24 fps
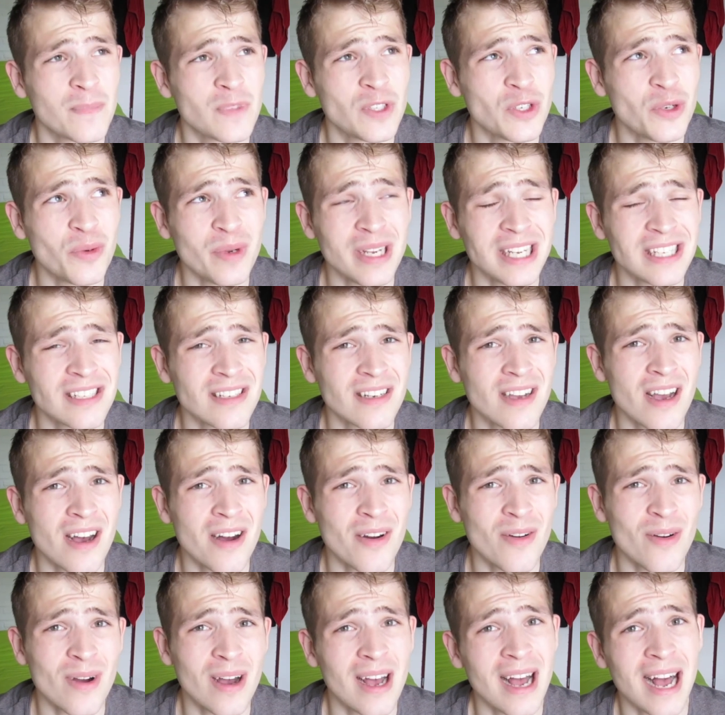2 weeks
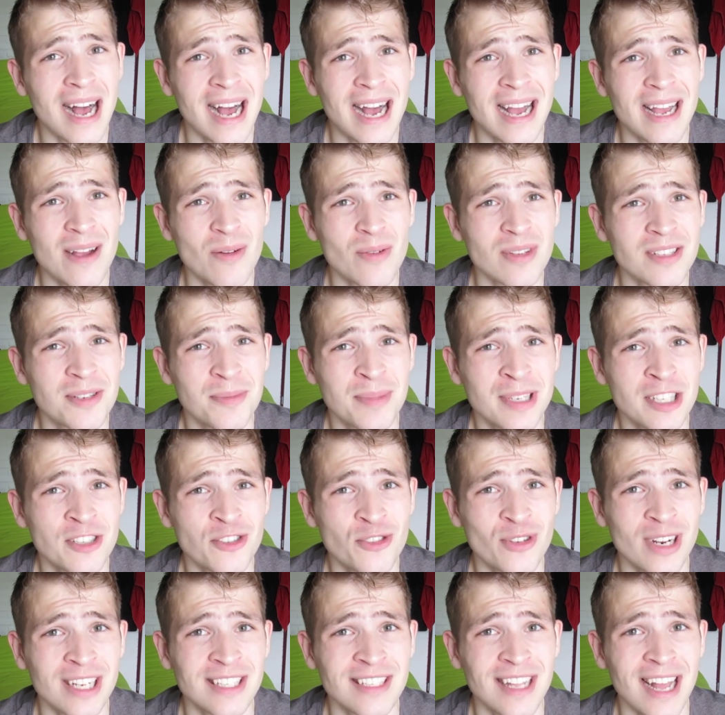ago I was a bit
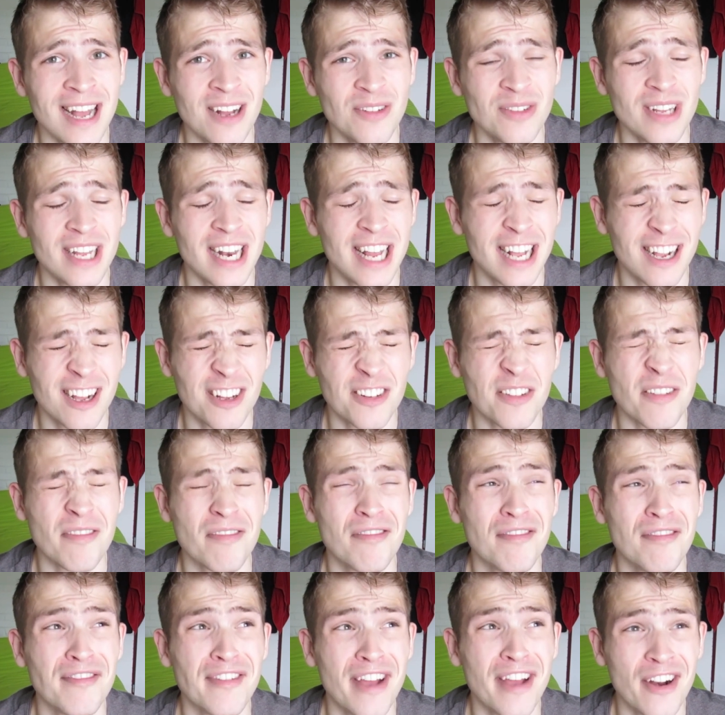stressed out and I got
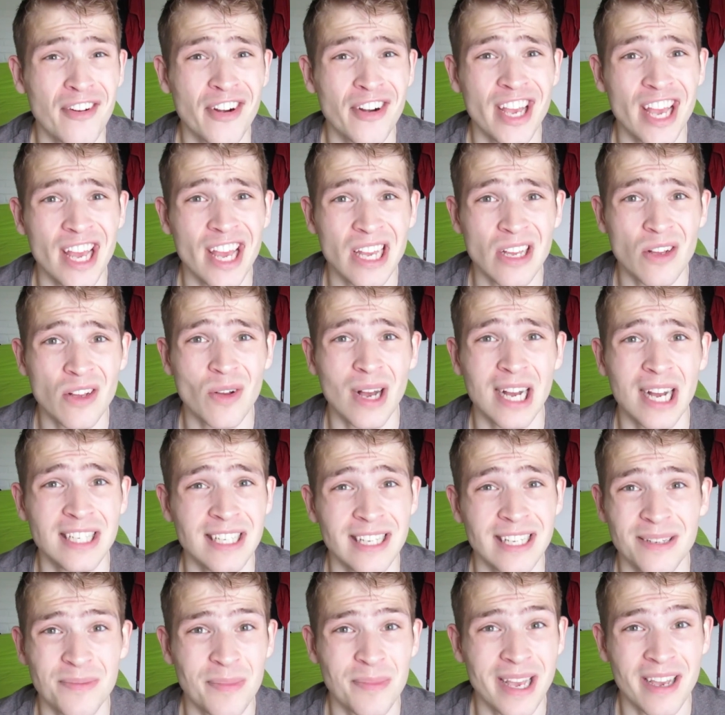very ill. I
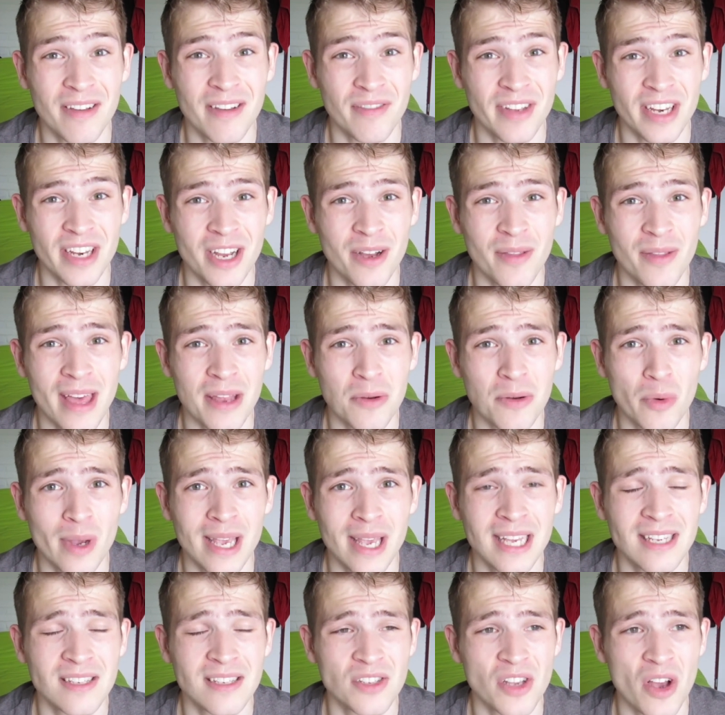didn't make a video that
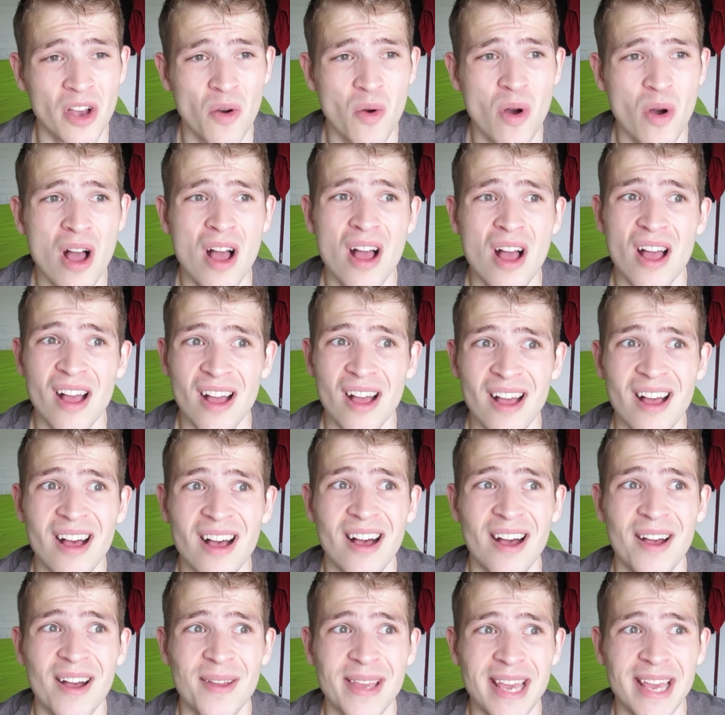week, so
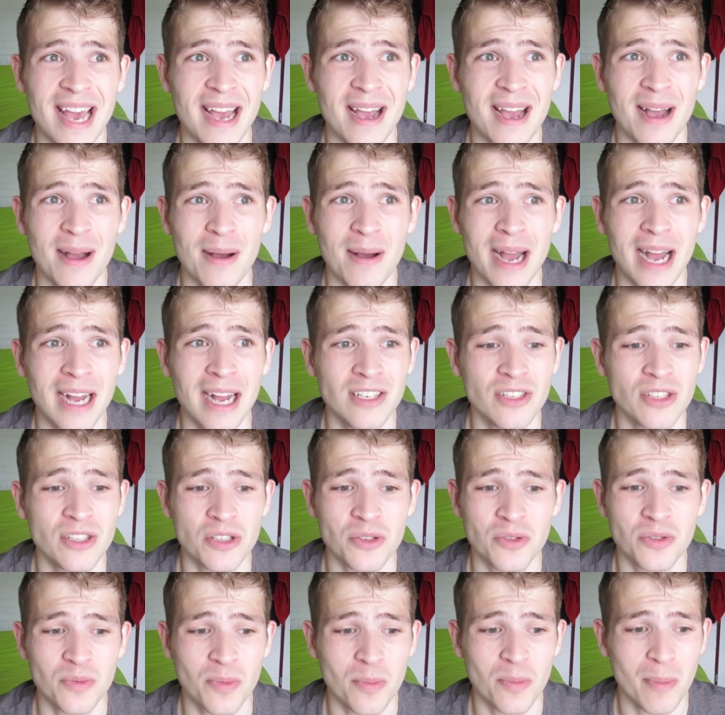yeah,
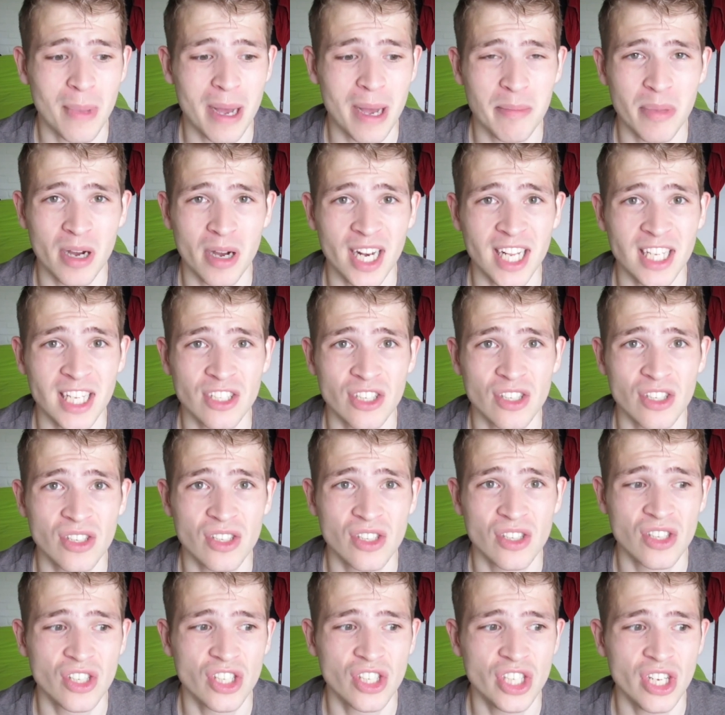my body
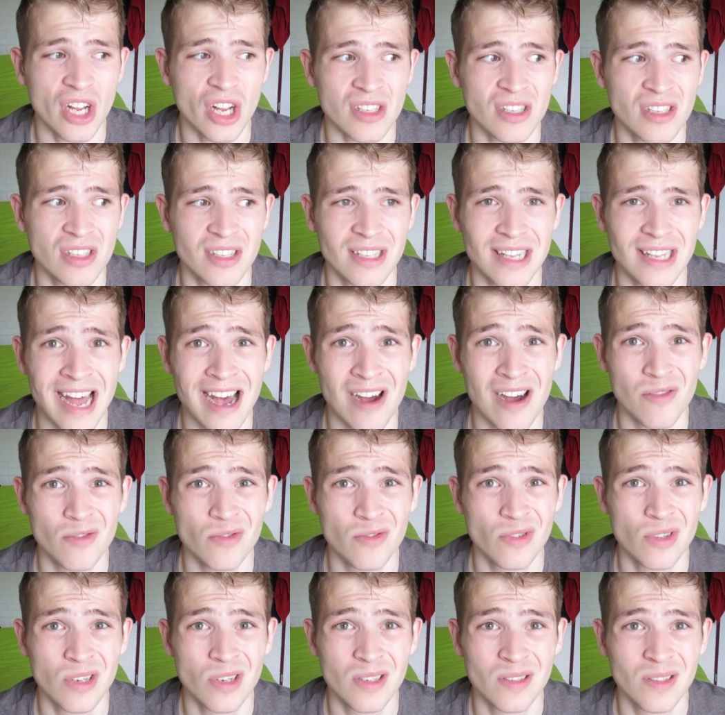just shuts
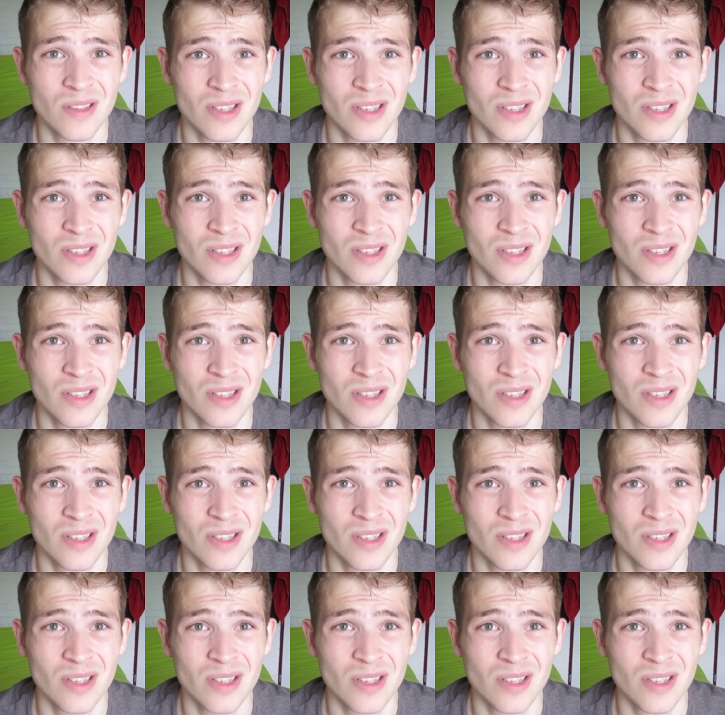down.